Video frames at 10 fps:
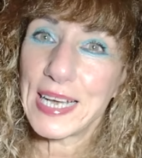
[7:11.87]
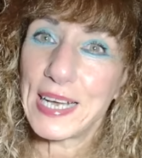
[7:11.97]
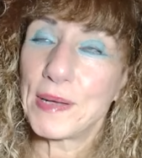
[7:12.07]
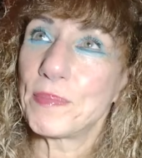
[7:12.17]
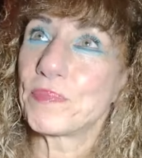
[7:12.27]

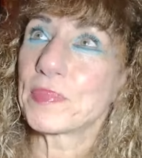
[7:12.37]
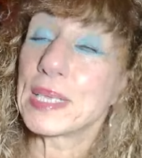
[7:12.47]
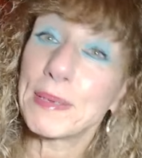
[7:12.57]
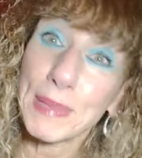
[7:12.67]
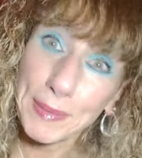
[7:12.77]

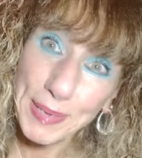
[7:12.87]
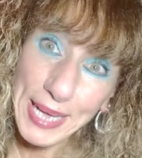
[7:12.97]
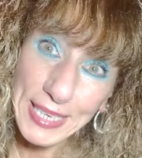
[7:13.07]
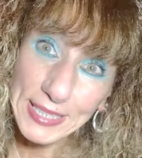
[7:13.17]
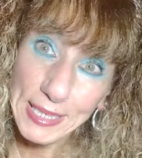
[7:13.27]
in my
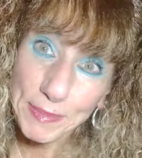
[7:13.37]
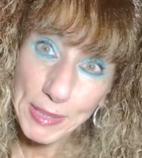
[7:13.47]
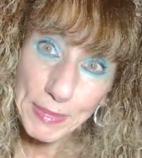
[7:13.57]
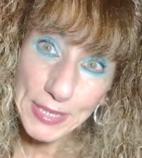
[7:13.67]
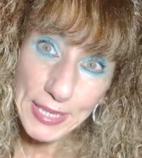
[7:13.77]
past that
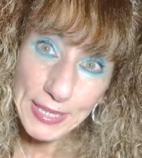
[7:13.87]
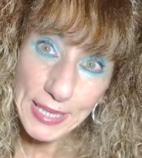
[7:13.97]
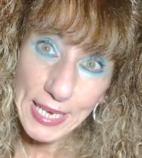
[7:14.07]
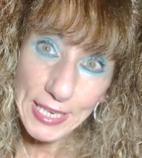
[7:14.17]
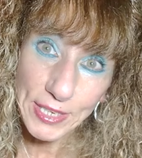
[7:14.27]
made me think
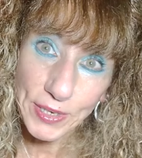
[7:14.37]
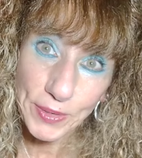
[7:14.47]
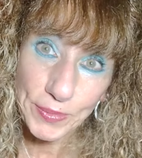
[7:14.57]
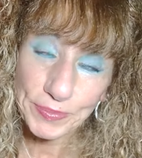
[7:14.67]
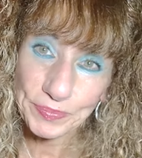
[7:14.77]
that, you
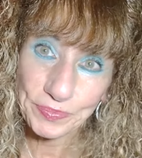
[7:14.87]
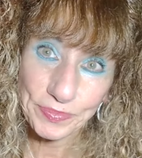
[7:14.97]
know,